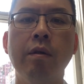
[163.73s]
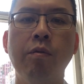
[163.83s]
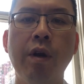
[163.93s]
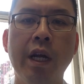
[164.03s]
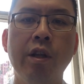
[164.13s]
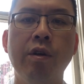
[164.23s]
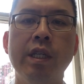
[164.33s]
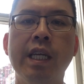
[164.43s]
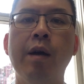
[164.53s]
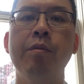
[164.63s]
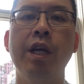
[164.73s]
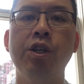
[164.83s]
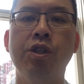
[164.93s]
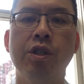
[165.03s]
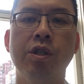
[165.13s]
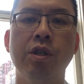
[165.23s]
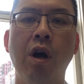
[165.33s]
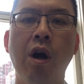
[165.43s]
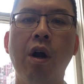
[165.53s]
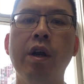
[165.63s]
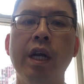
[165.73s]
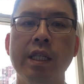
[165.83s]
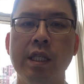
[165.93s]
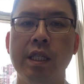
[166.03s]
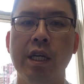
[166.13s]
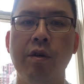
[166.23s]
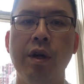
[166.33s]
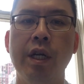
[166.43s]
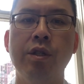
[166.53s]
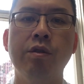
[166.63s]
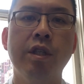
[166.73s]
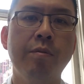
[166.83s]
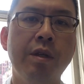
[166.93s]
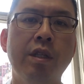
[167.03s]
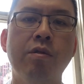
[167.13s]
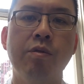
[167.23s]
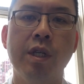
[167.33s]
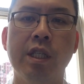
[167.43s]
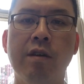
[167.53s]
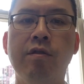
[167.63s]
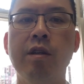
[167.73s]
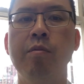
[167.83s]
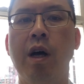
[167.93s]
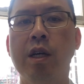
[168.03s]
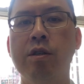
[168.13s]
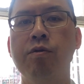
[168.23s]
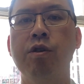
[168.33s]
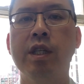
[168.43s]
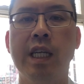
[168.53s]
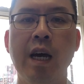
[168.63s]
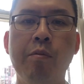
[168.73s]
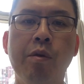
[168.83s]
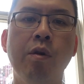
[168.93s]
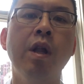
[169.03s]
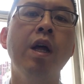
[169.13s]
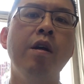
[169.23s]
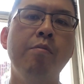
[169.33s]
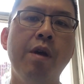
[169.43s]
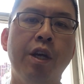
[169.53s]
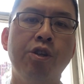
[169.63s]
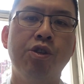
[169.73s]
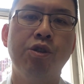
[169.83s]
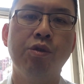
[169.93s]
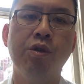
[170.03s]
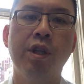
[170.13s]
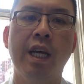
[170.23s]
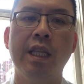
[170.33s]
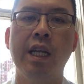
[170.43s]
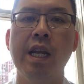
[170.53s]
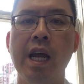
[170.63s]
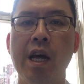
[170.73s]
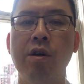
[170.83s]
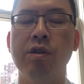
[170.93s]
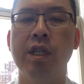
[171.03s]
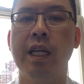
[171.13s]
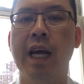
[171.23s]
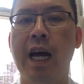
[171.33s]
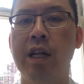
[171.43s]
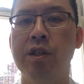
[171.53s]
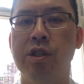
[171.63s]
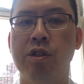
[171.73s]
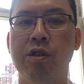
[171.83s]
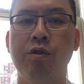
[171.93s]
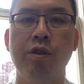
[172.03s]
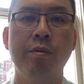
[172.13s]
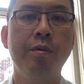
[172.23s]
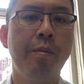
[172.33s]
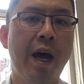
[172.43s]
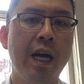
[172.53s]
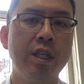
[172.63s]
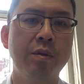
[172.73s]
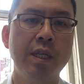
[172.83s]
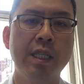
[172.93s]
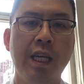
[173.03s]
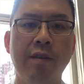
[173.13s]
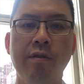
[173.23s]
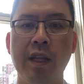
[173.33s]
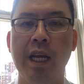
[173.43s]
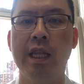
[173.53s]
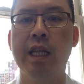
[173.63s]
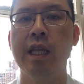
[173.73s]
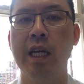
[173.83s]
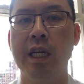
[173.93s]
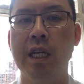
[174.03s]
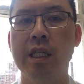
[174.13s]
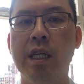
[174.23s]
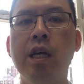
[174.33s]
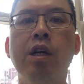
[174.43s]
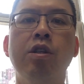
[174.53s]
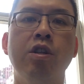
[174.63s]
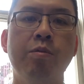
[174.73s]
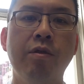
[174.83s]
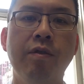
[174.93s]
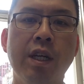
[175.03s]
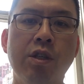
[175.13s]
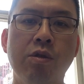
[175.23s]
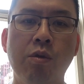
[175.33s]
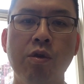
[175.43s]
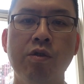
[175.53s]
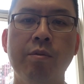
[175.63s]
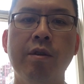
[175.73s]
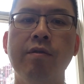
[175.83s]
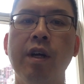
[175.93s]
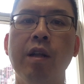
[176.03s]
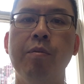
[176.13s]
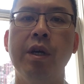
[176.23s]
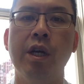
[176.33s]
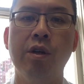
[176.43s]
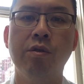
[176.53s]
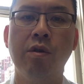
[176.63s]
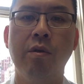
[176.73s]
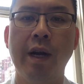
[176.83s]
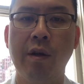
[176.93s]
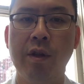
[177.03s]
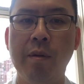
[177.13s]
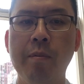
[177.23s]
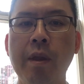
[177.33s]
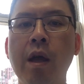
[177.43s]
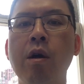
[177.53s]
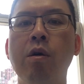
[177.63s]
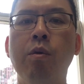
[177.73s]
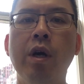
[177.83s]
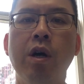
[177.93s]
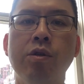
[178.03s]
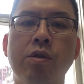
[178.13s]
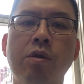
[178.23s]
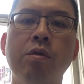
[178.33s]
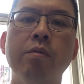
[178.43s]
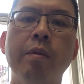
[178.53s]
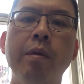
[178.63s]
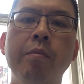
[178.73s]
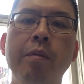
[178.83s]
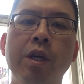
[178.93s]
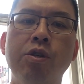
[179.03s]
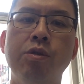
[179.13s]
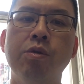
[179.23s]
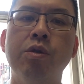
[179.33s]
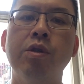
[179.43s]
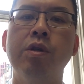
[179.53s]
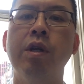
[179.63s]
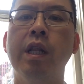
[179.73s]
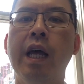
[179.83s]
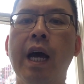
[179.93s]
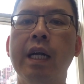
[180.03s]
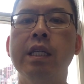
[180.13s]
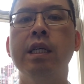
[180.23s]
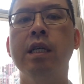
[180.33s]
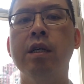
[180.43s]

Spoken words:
regular examinations are necessary to limit the risk of limb loss. For example, making sure that the nails and calluses are trimmed back to a safe length and thickness to prevent sores from developing under or around them. We also make sure that